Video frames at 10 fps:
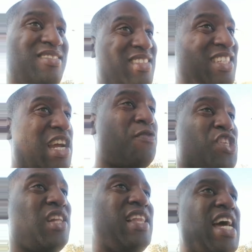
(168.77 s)
the
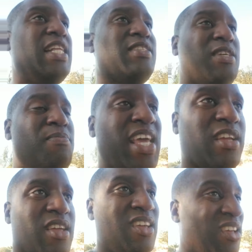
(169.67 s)
sacrificial land to
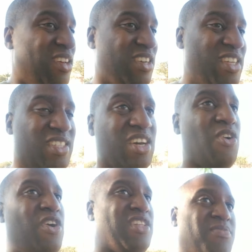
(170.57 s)
make her into
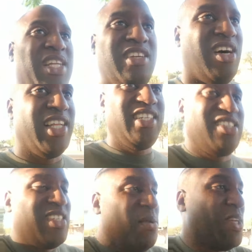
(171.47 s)
an ultimate goddess
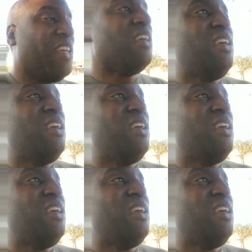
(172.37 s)
or something.